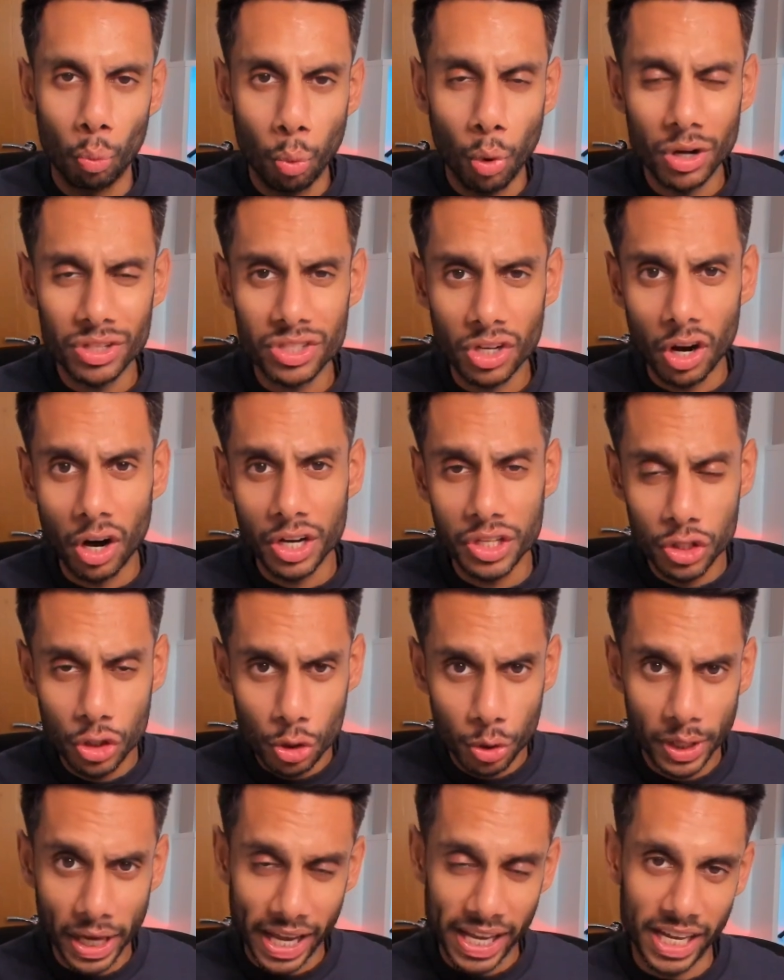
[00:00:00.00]
What are
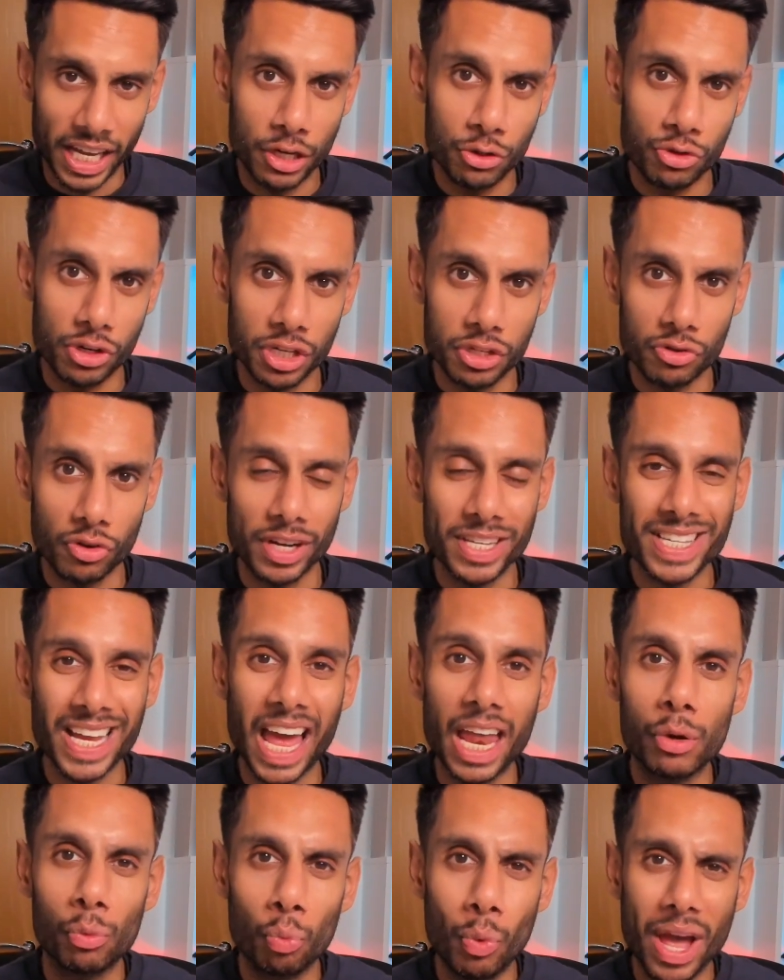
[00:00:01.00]
UK interest rates
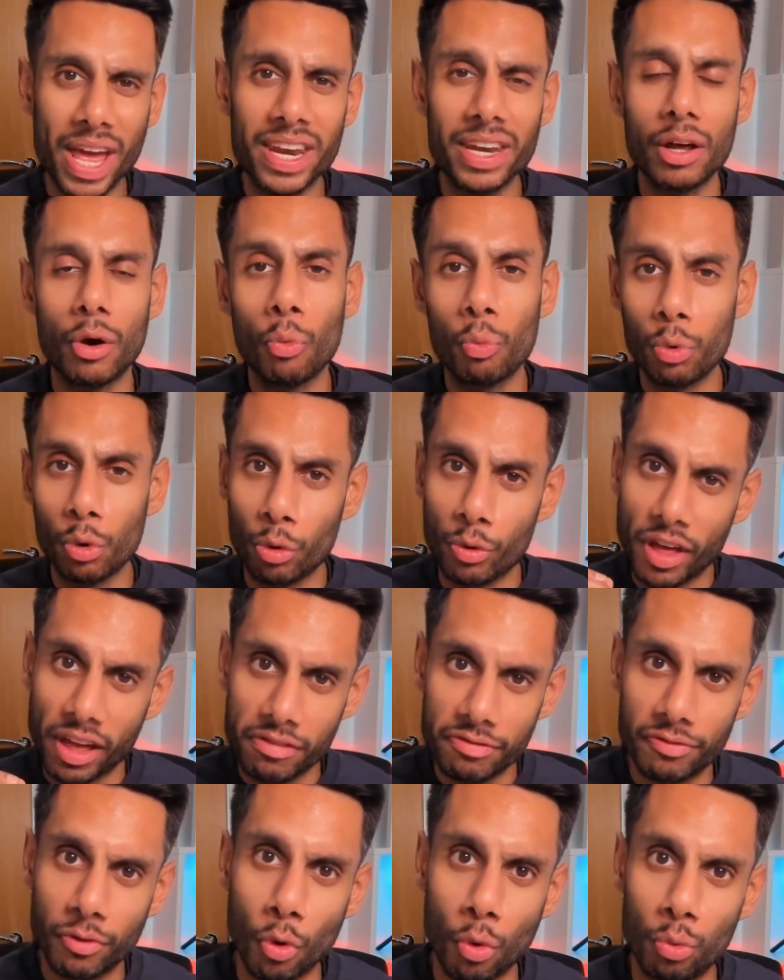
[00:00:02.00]
and when will they
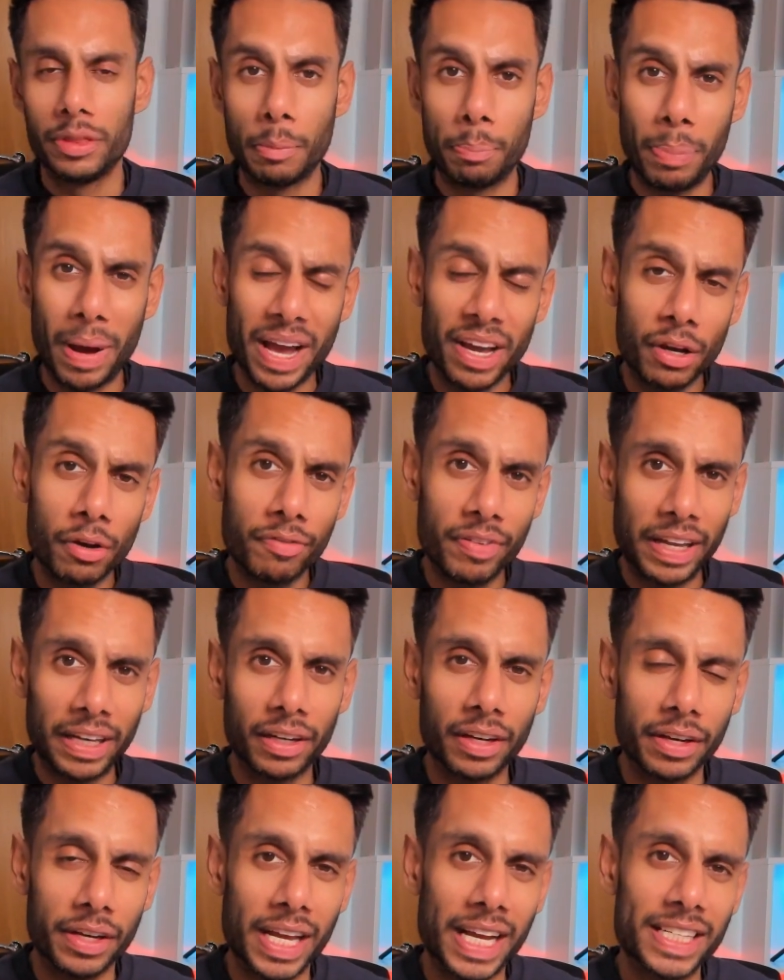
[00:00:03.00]
fall? The Bank of
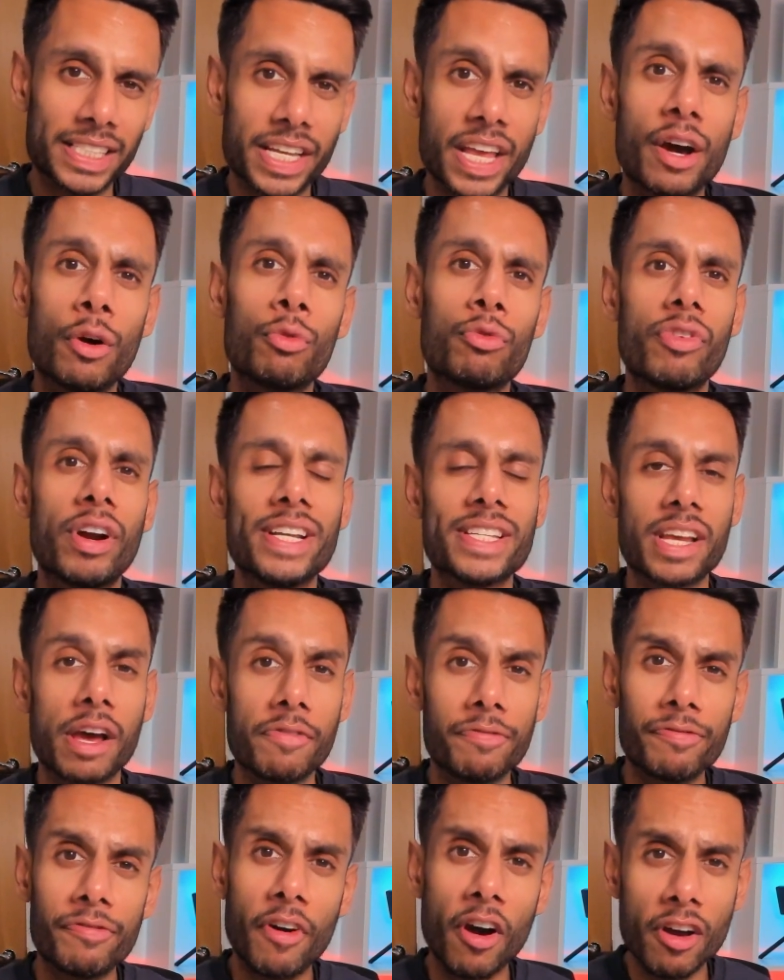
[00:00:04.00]
England has held rates
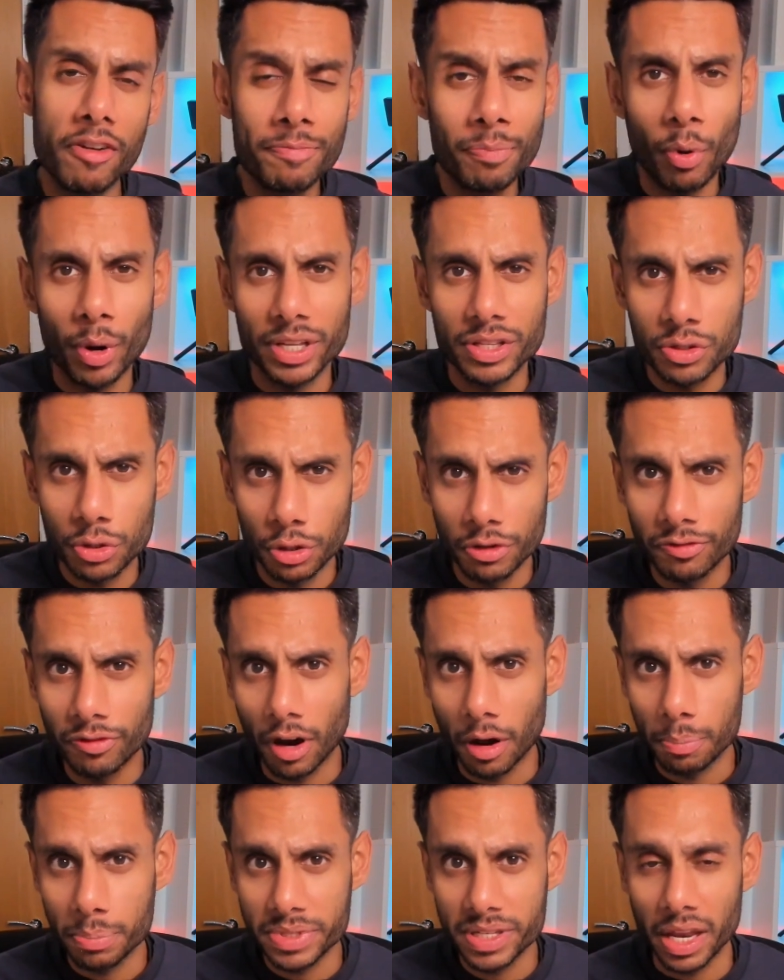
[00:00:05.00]
at
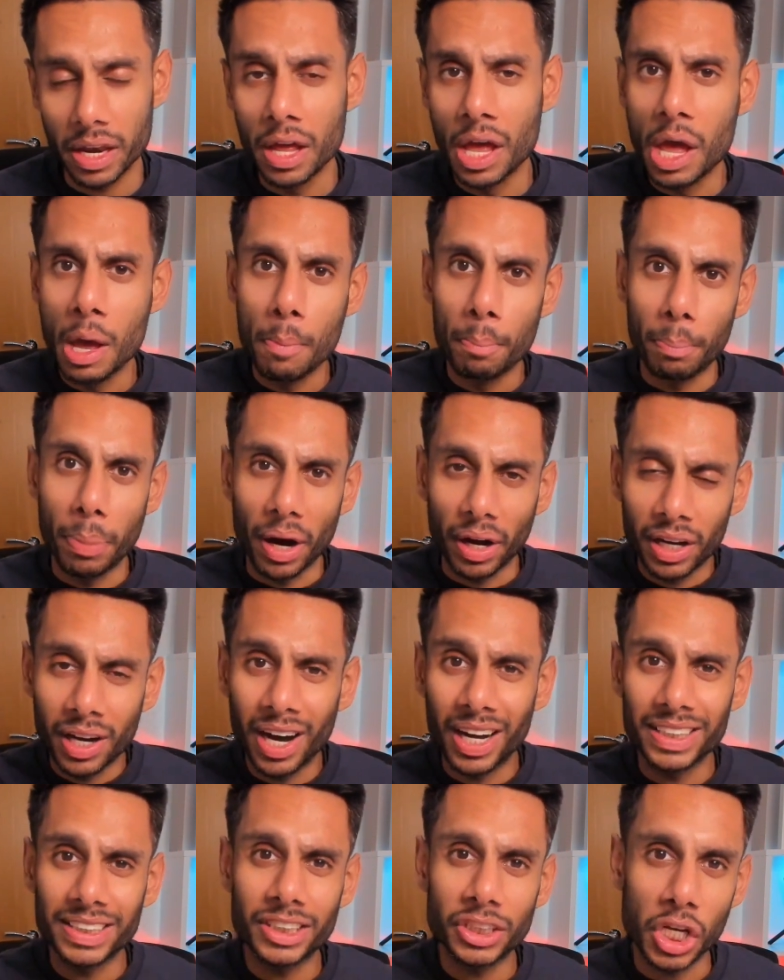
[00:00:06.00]
5.25%, but
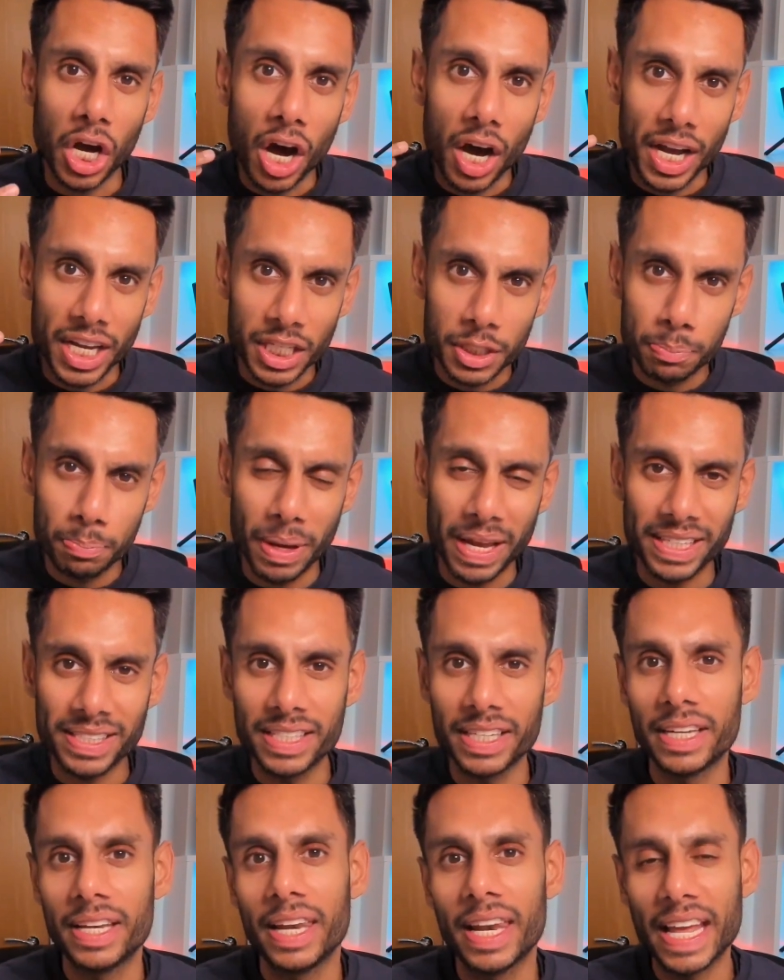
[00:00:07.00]
cuts are
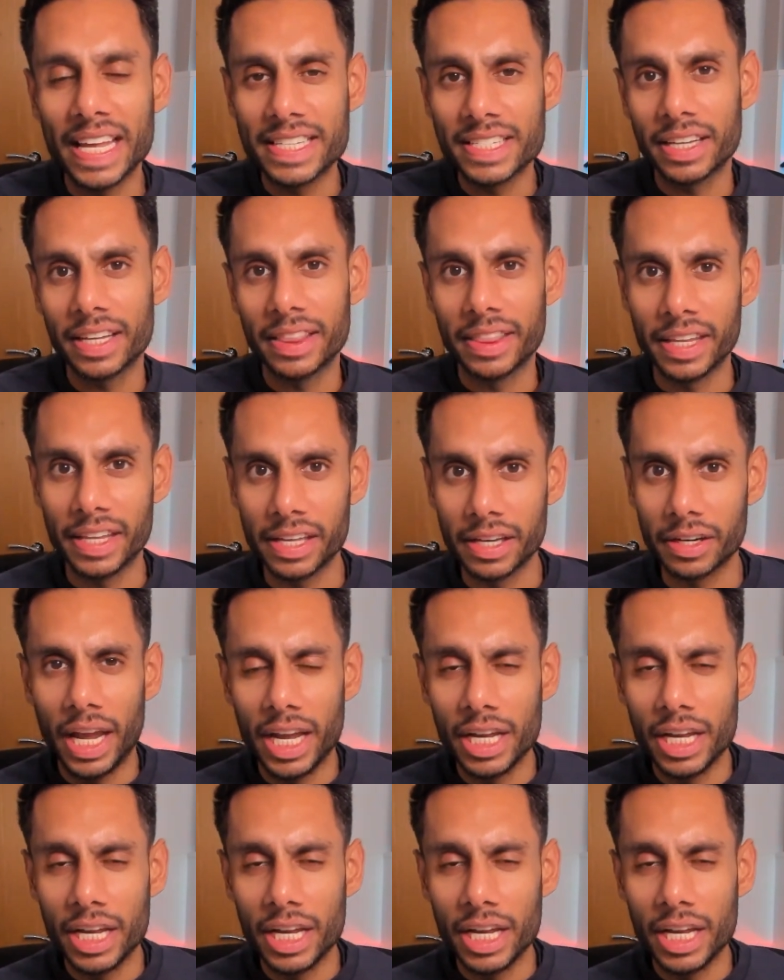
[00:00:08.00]
expected later in the year.